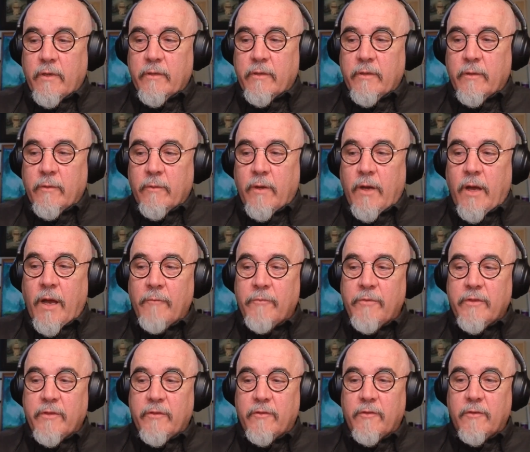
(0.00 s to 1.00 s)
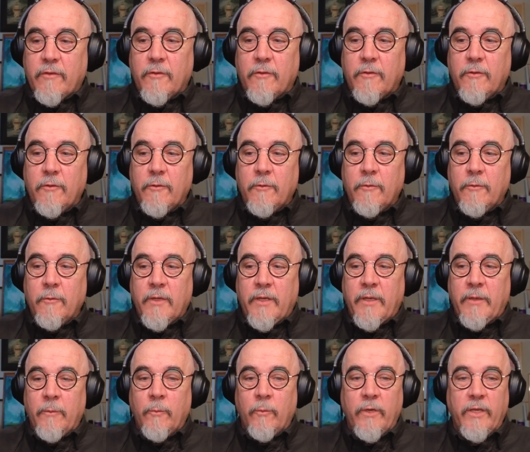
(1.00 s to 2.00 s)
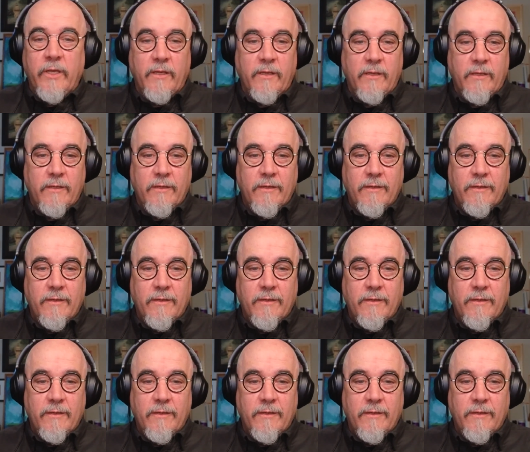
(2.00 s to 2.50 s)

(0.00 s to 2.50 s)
obvious to who and when.